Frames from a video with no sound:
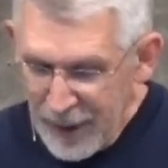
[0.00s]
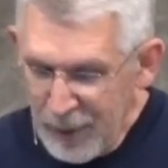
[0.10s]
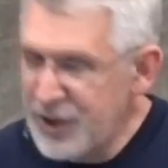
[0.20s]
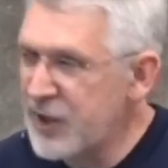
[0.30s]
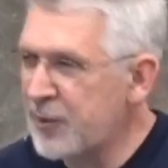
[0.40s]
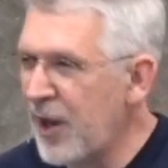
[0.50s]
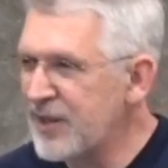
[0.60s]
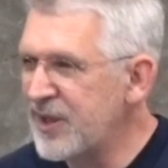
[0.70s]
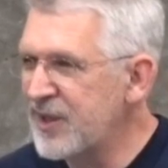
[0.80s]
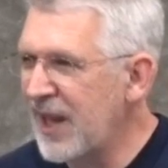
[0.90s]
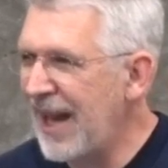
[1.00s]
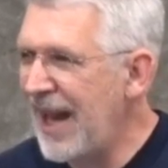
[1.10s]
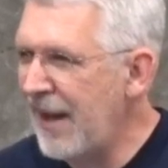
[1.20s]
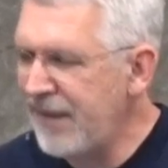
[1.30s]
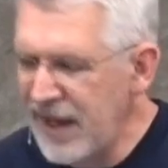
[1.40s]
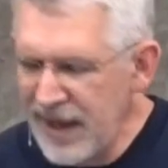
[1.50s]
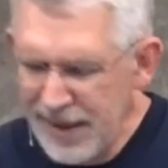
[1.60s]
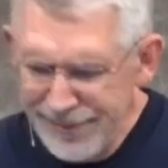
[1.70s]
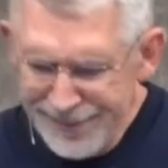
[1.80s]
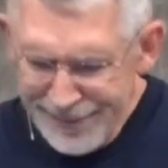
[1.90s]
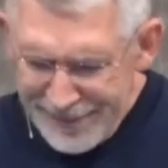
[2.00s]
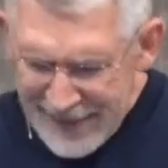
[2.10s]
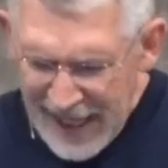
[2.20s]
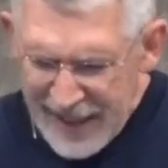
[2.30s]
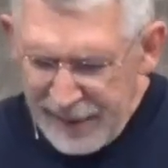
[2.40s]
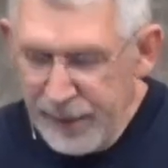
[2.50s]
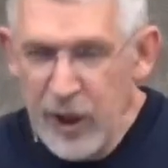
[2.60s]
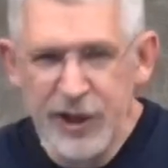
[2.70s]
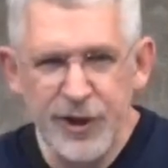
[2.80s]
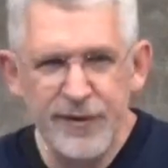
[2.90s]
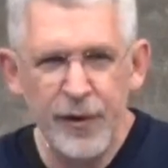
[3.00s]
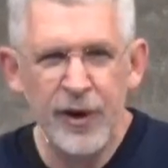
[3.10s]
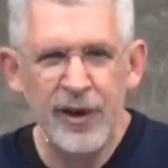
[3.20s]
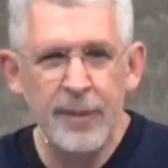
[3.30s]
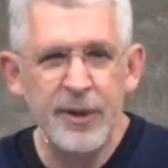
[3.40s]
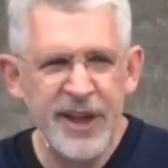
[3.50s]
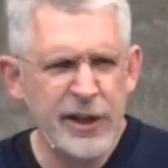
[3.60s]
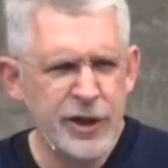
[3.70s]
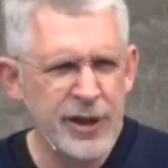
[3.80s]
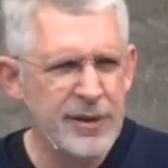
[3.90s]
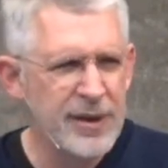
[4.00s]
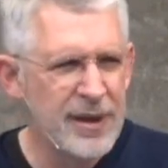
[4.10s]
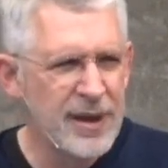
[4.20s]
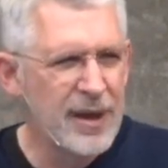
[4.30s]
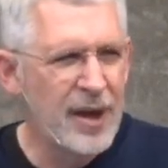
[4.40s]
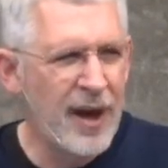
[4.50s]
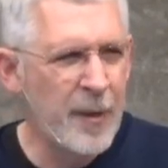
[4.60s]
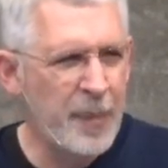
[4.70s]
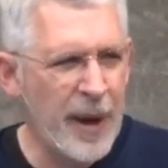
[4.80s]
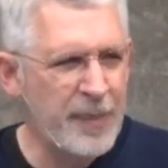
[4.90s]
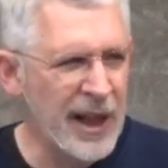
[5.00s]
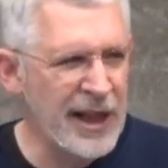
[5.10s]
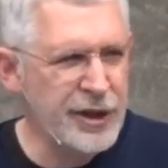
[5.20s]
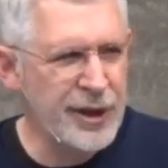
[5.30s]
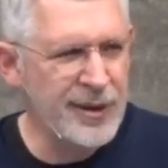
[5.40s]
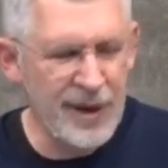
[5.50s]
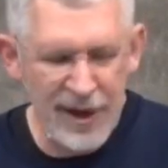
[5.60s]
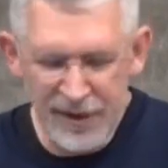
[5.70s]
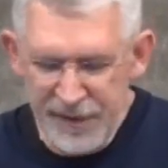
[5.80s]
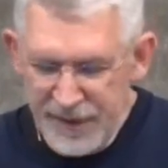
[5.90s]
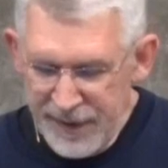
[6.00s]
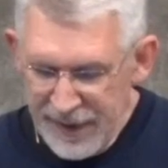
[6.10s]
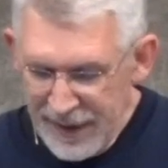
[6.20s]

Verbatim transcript: which expresses a heavy kind of wish for limitation on the population of